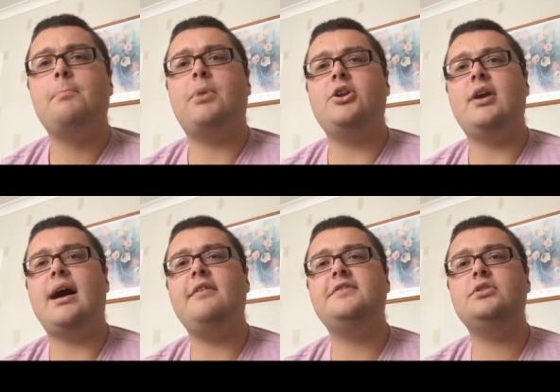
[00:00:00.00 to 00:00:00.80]
But you
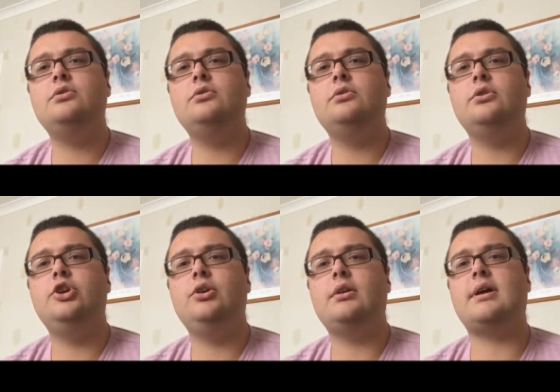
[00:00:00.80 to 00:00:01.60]
have to,
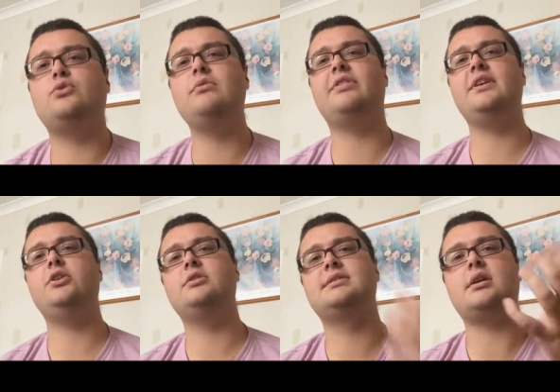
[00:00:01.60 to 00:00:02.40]
I don't think you
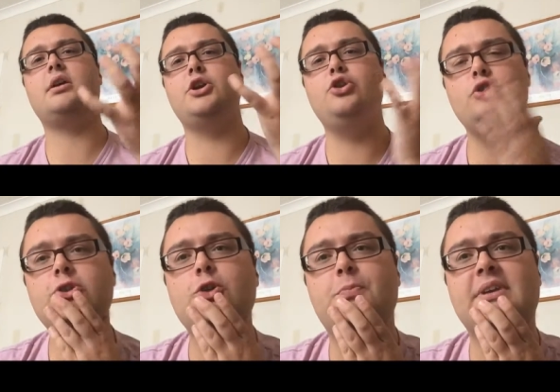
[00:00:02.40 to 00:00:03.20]
can start a
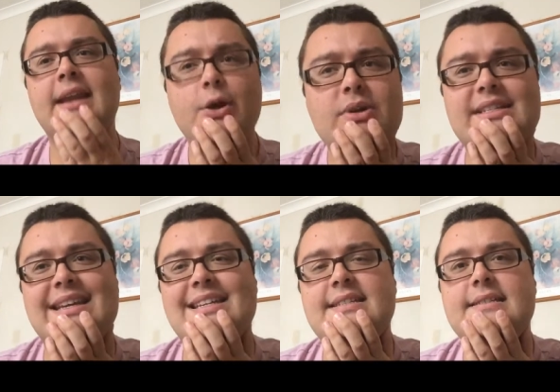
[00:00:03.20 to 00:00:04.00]
YouTube
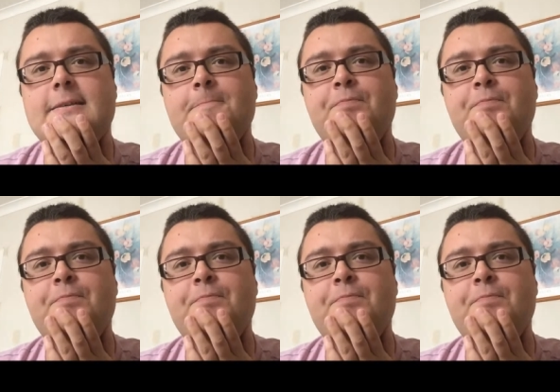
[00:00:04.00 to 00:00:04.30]
nowadays